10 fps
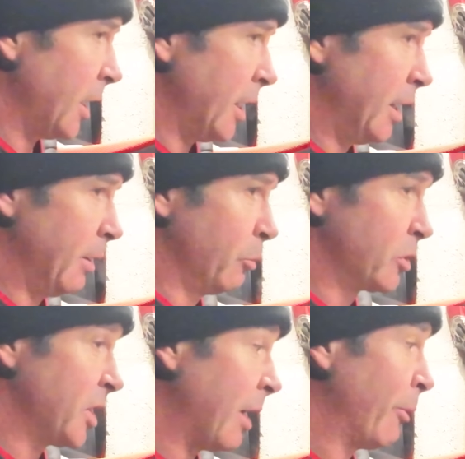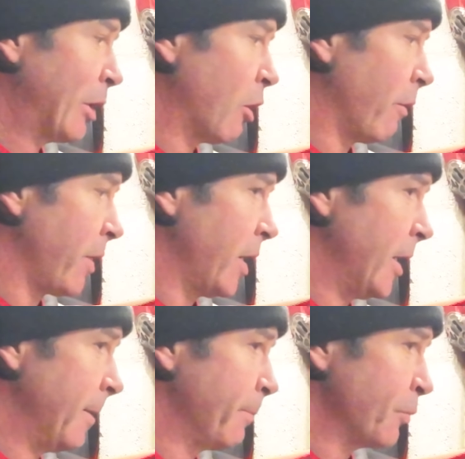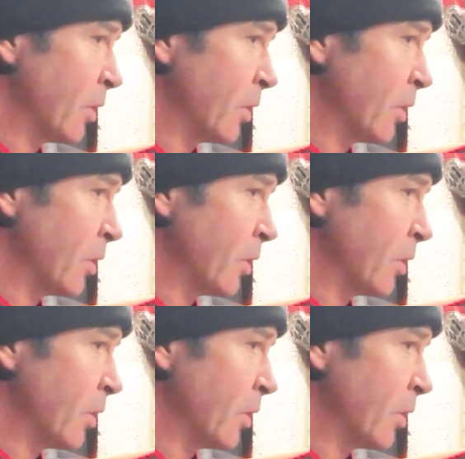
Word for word: Uh, we'll see how we got on there.